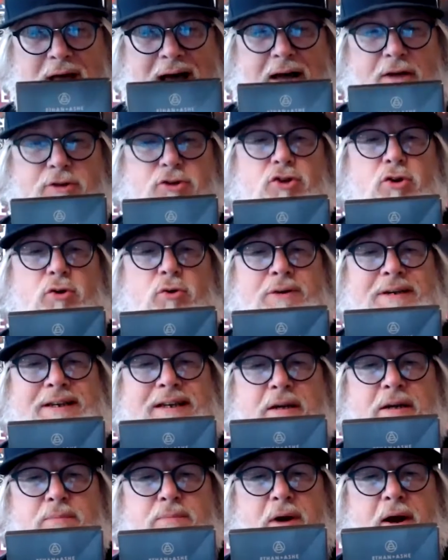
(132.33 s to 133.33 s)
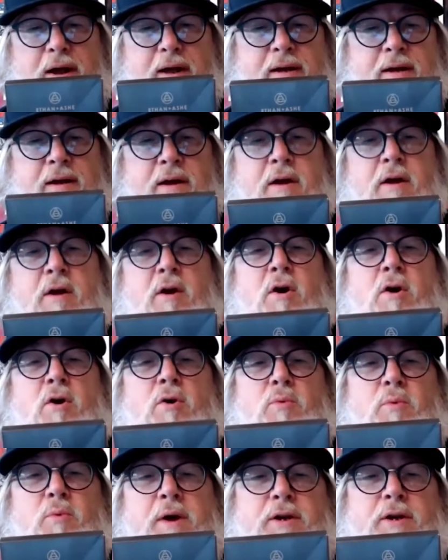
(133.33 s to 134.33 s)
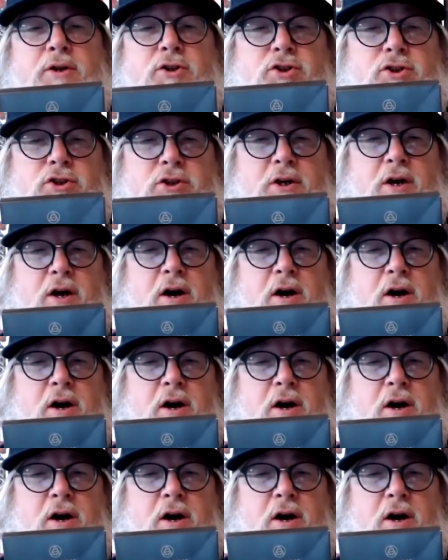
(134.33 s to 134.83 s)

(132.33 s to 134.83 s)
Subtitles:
Ancho Libre, which